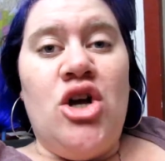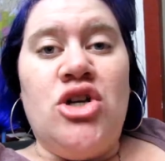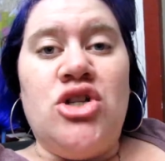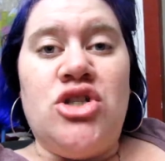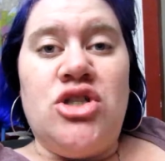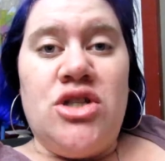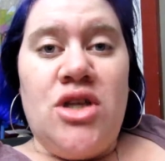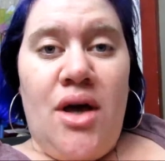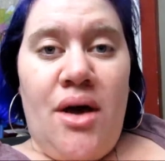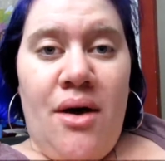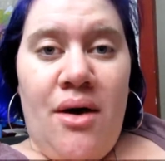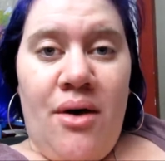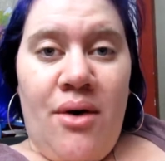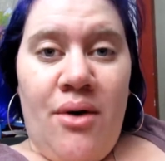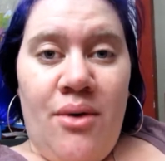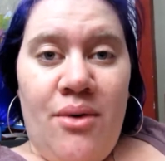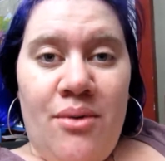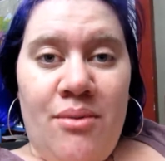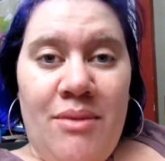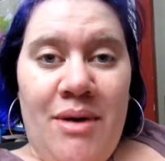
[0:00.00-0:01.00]

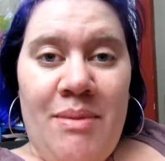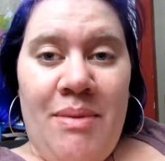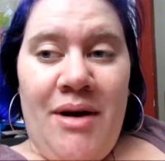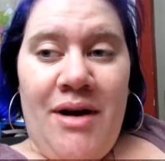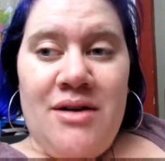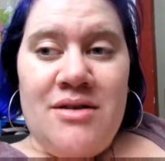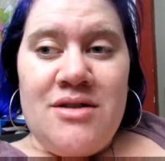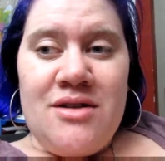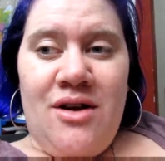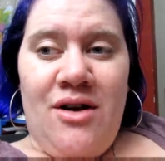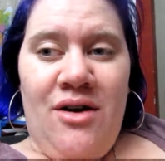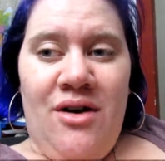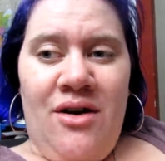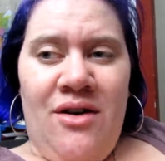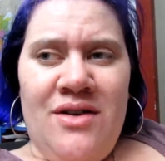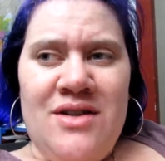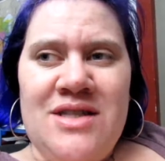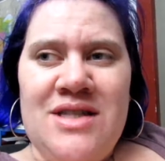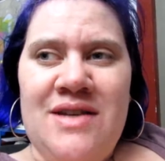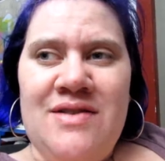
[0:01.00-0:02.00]
So my parents
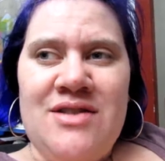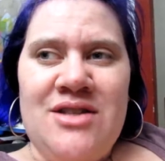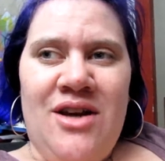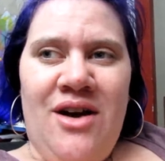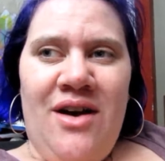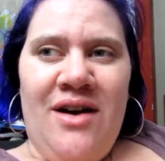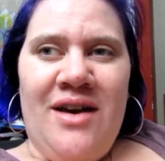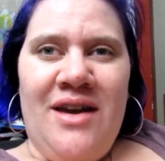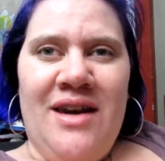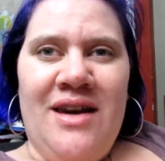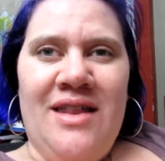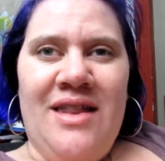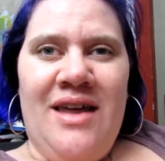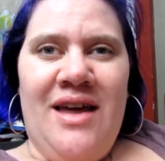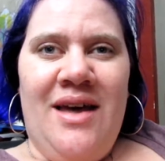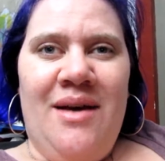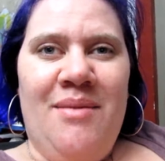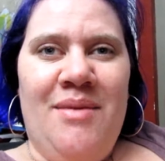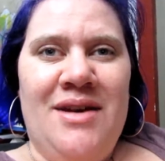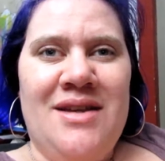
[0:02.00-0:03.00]
call, and Steve's talking to
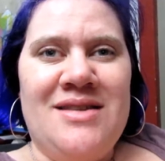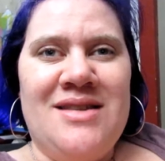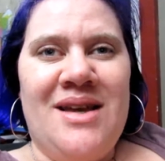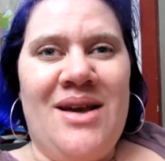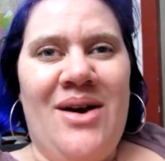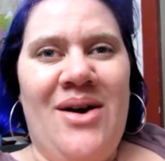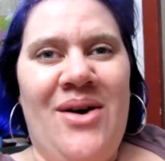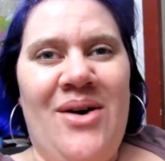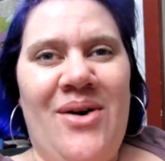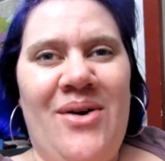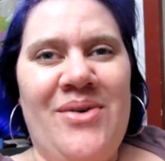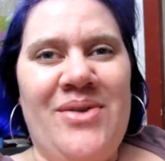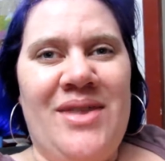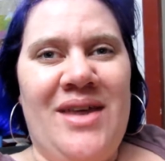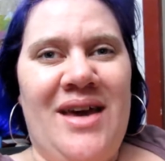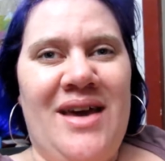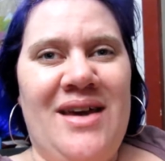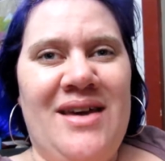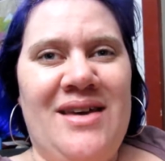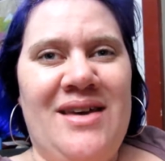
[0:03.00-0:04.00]
them, and he's like, "Oh,
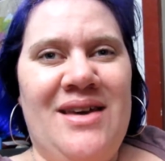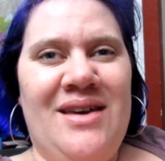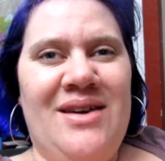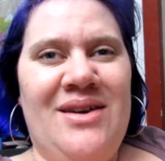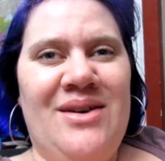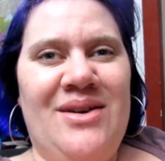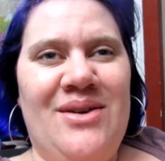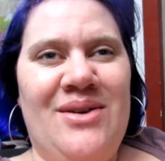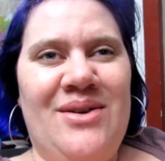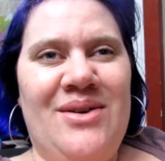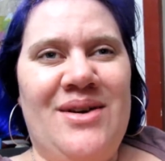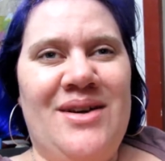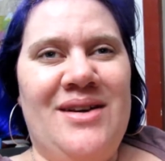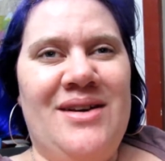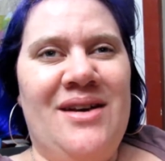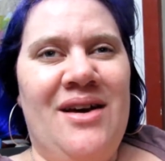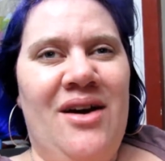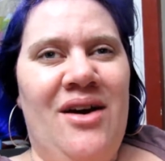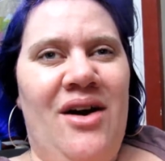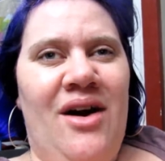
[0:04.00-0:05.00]
thank you,"
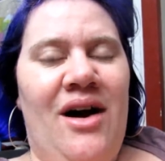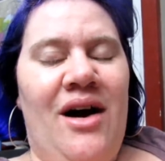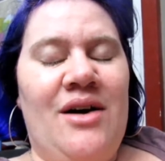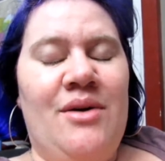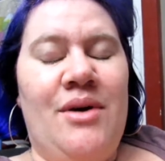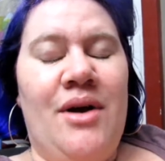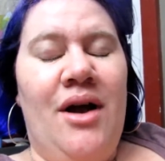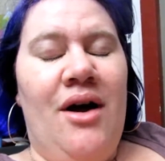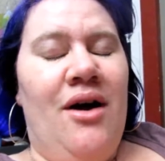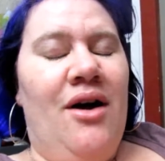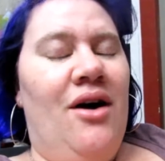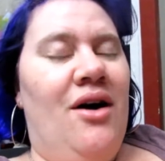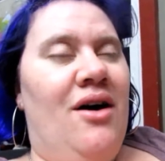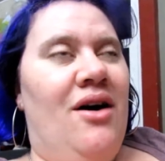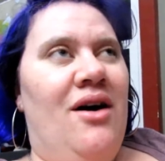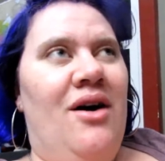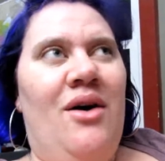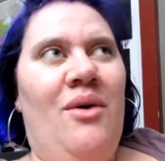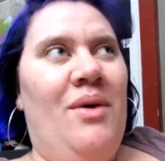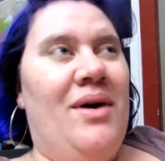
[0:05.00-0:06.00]
and I went,
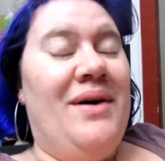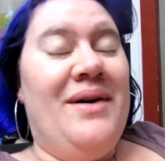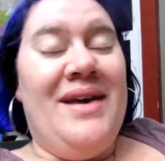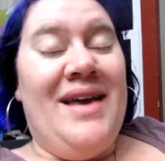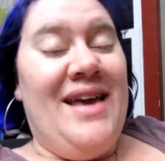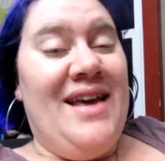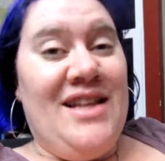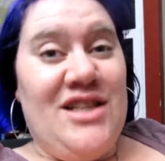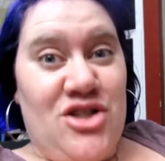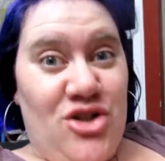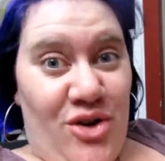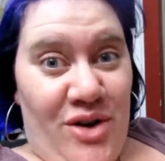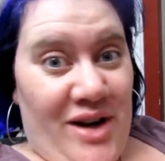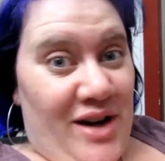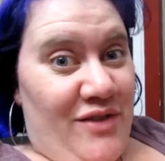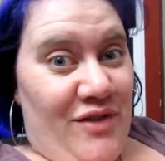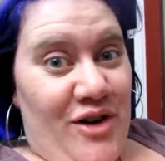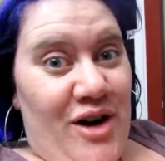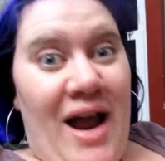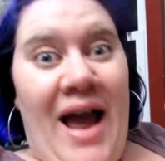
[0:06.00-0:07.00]
"It's our
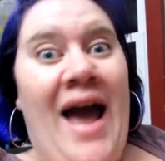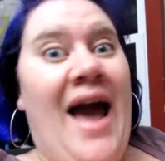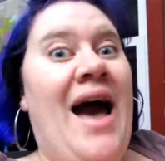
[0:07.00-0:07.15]
anniversary!